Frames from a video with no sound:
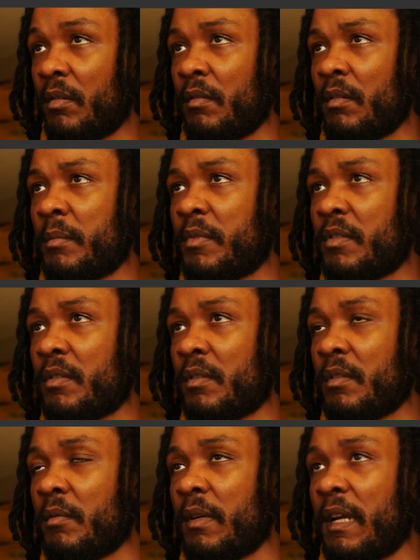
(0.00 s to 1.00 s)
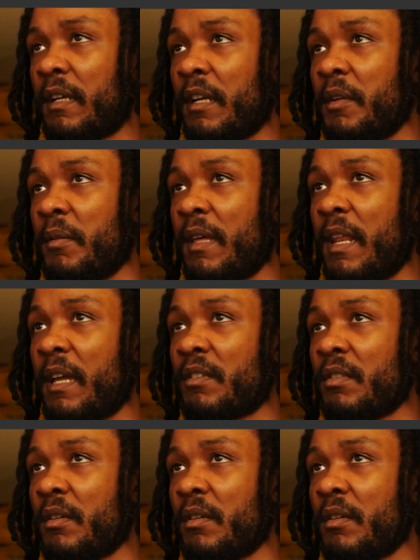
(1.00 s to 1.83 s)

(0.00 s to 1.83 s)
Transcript: Whoops, I'm not gonna do that actually.